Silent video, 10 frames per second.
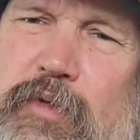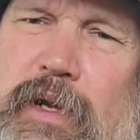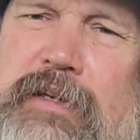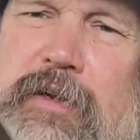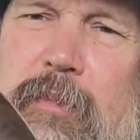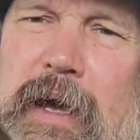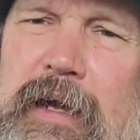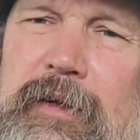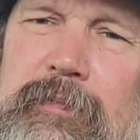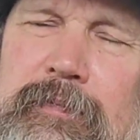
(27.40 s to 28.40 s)
22
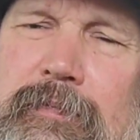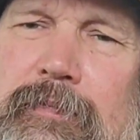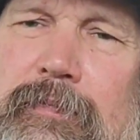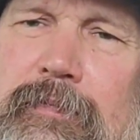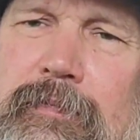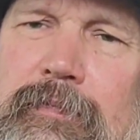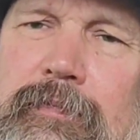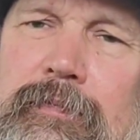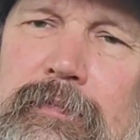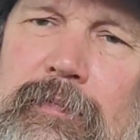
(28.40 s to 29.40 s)
Magnum.
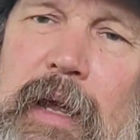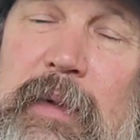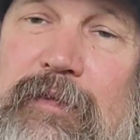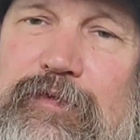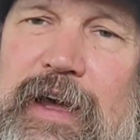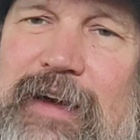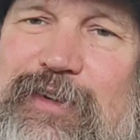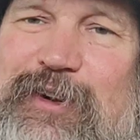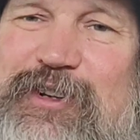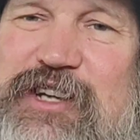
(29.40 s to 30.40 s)

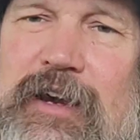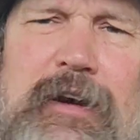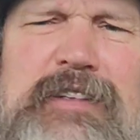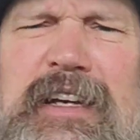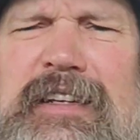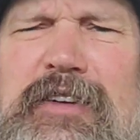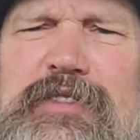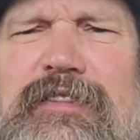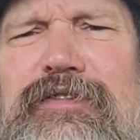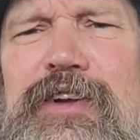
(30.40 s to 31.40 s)
500 JRH. I get
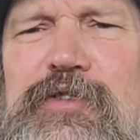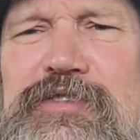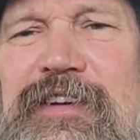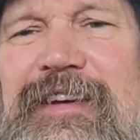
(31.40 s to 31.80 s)
those confused a